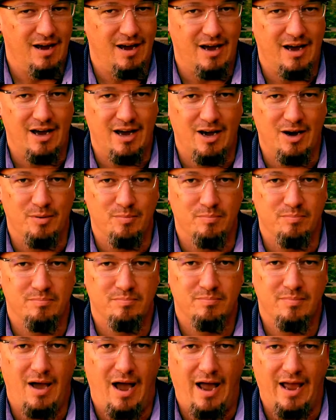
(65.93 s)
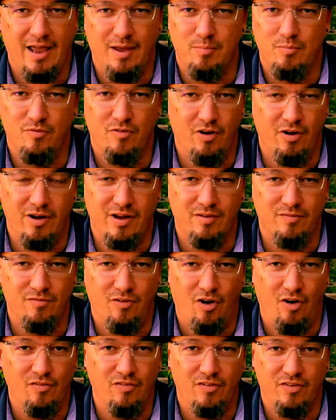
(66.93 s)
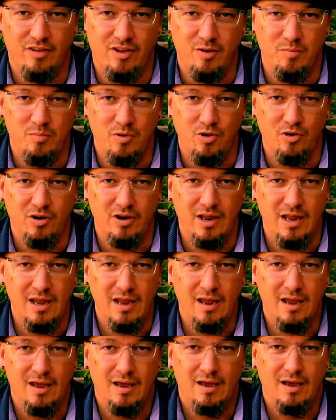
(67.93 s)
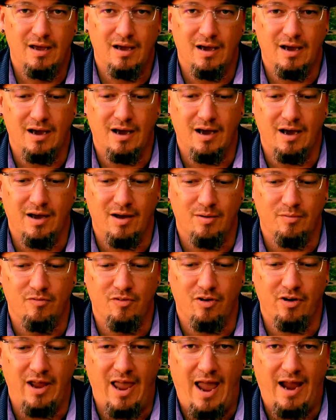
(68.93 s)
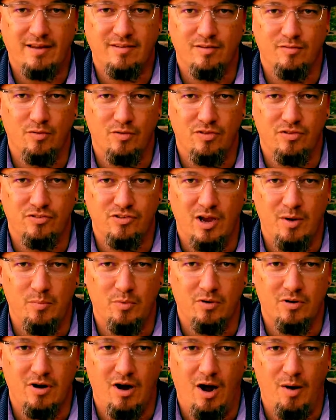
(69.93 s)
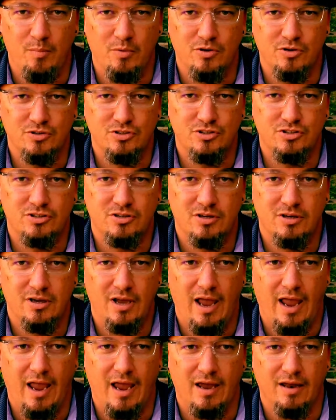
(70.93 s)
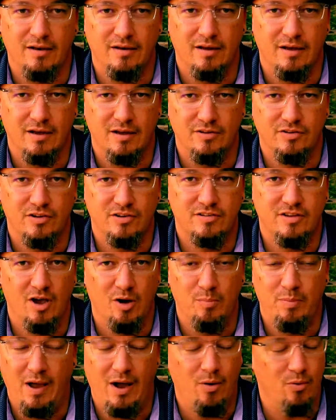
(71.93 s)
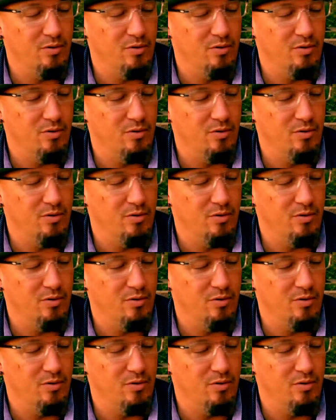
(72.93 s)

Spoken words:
I am very involved in the community, very active with the Chamber of Commerce, and just help out